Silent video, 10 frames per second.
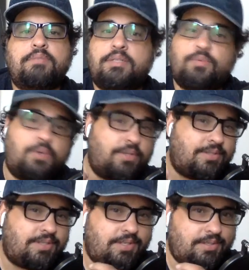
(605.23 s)
then the
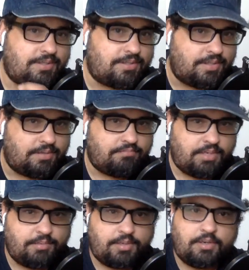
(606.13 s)
words are just not
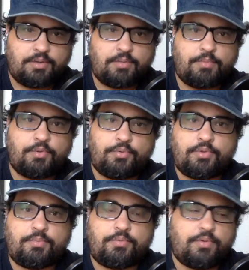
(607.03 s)
maybe gonna come through
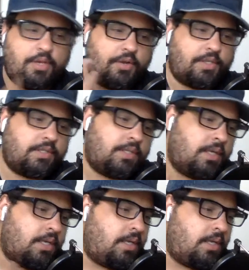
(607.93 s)
to the audience.